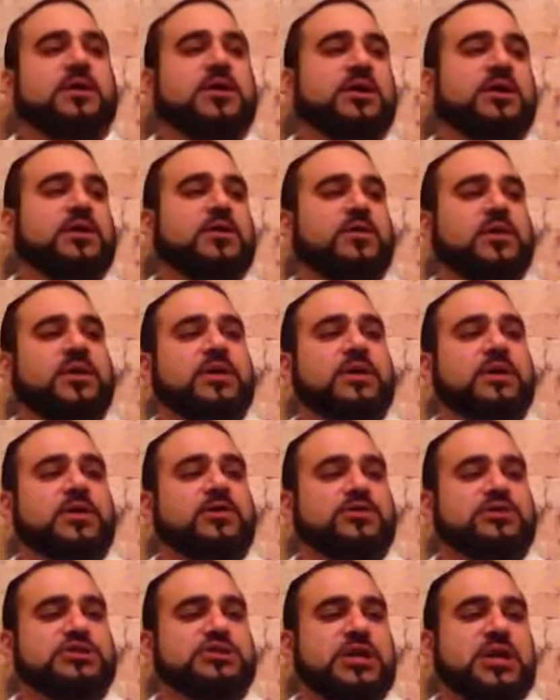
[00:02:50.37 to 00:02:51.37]
in
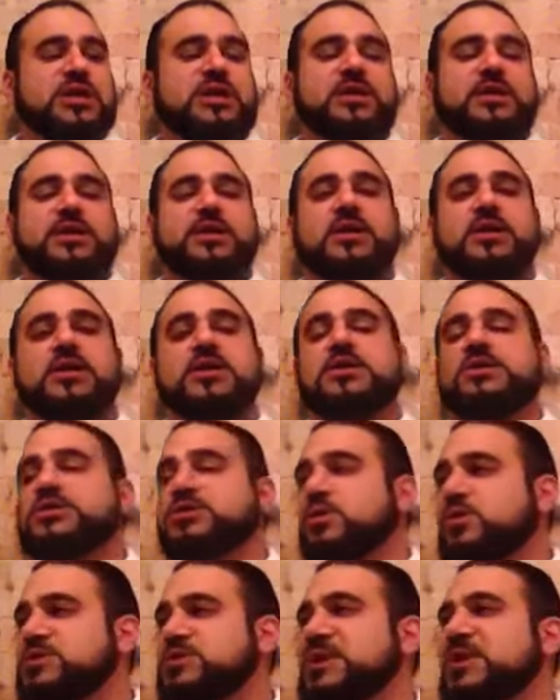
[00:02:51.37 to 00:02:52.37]
Christianity. So
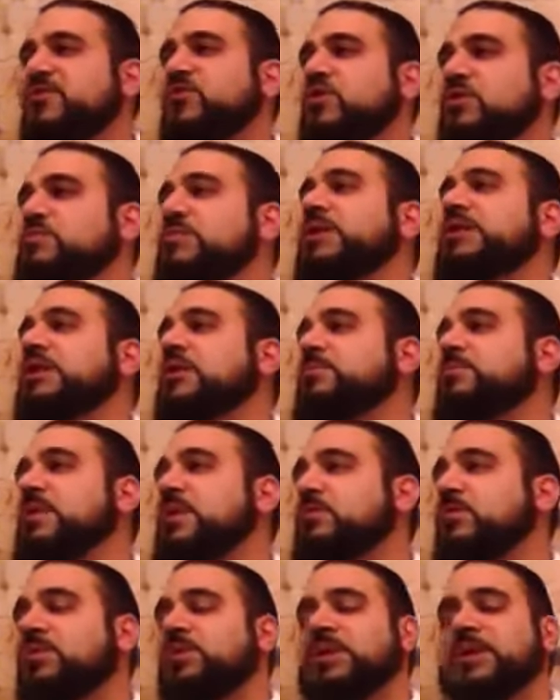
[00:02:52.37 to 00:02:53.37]
there was several million
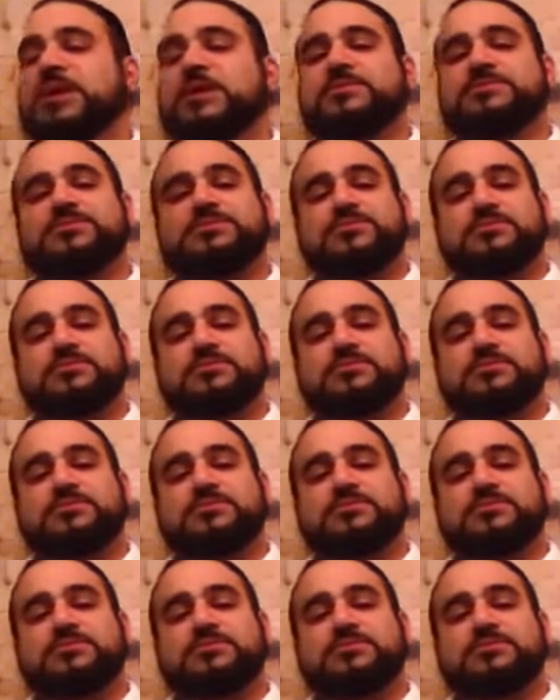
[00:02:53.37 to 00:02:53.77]
people there.